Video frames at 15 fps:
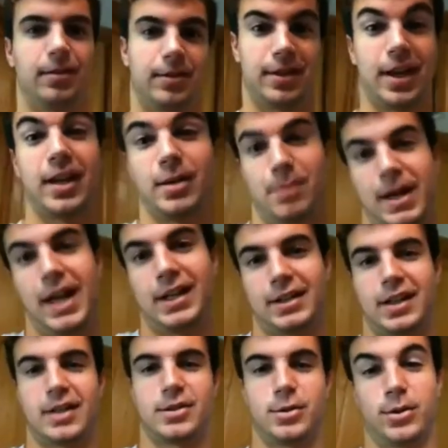kind of packed
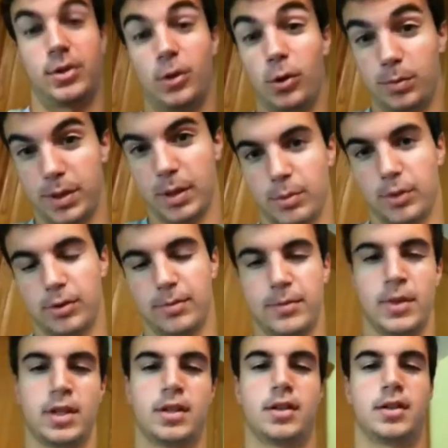actually with old people.
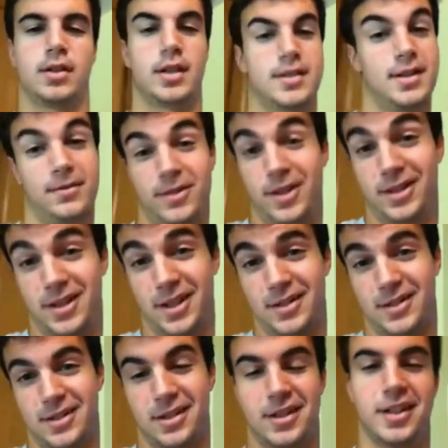That's not very
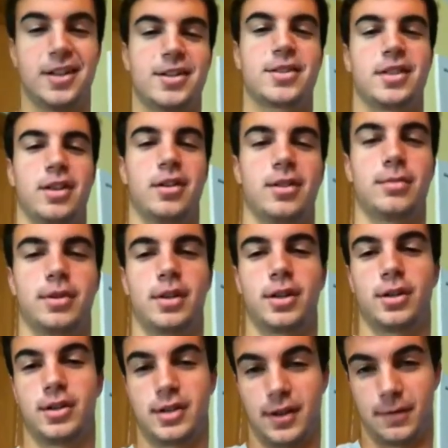intense. So I'm going to
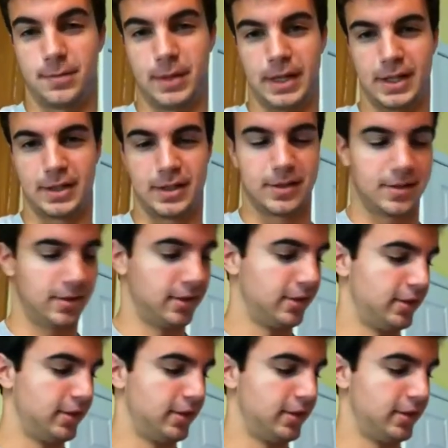go to Tough Bodies.